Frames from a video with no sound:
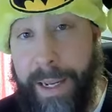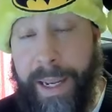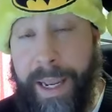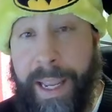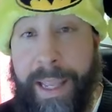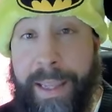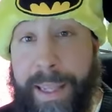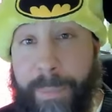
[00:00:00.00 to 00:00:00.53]

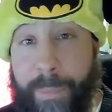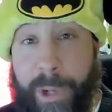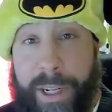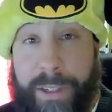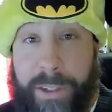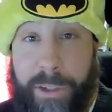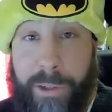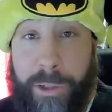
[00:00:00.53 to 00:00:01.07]
And that
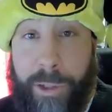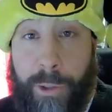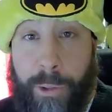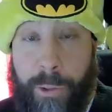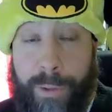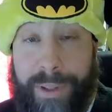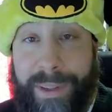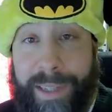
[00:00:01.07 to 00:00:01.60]
brings us
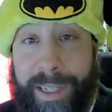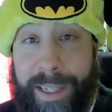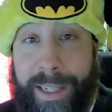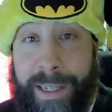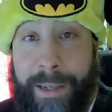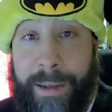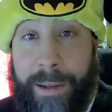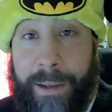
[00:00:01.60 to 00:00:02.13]
to
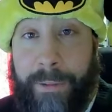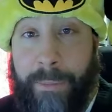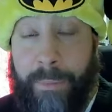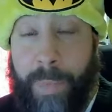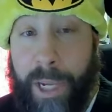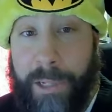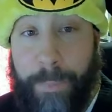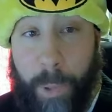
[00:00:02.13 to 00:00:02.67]
the
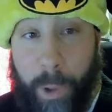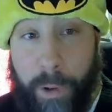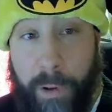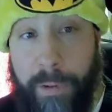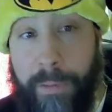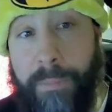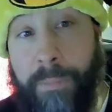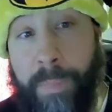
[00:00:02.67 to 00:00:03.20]
best
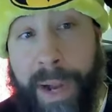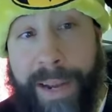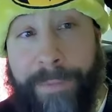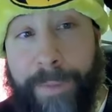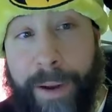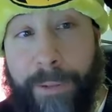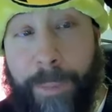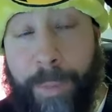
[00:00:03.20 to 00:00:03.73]
part, my
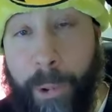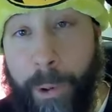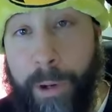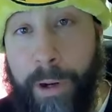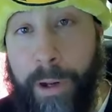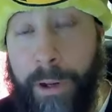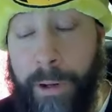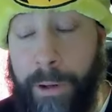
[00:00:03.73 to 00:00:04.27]
favorite
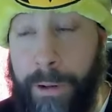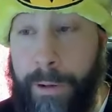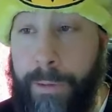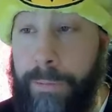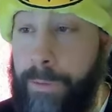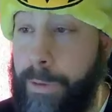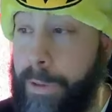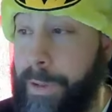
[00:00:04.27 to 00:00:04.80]
part
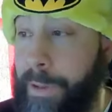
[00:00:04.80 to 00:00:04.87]
of